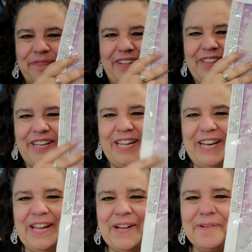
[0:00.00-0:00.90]
And look
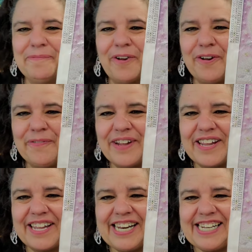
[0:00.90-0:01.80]
at him. Oh my
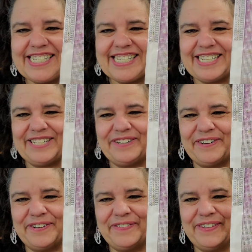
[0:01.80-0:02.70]
goodness, he's
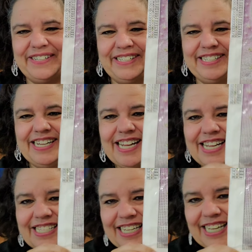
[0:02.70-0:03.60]
adorable.
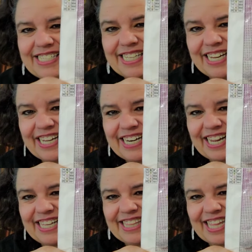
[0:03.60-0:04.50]
So it does say good
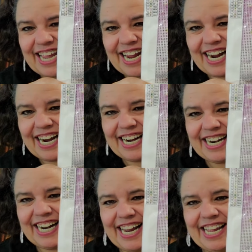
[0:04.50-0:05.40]
night
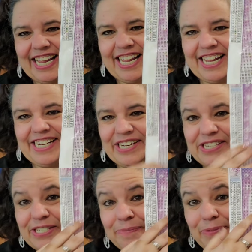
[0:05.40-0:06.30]
there. And
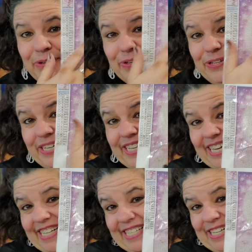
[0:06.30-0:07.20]
there's the moon. And
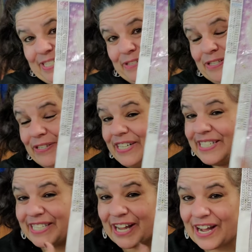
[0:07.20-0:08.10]
then it's got some shooting
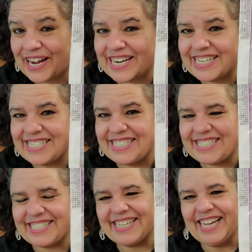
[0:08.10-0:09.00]

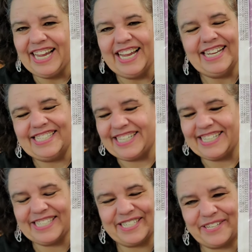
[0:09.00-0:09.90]
stars.
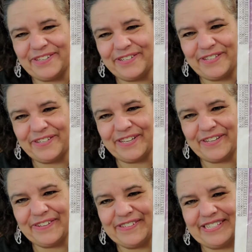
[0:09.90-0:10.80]
Just too, too
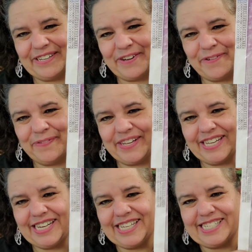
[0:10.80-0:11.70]
cute. Oh my
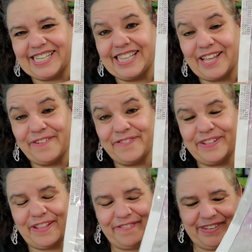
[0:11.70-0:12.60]
goodness. Love,
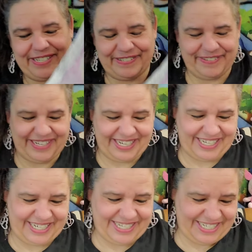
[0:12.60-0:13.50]
love this
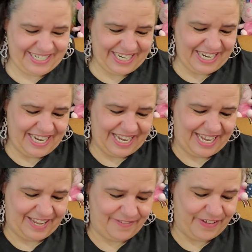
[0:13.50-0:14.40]
one.
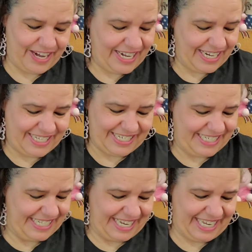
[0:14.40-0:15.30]
Uh, very nice and
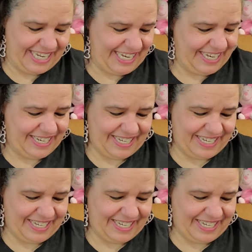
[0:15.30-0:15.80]
sticky.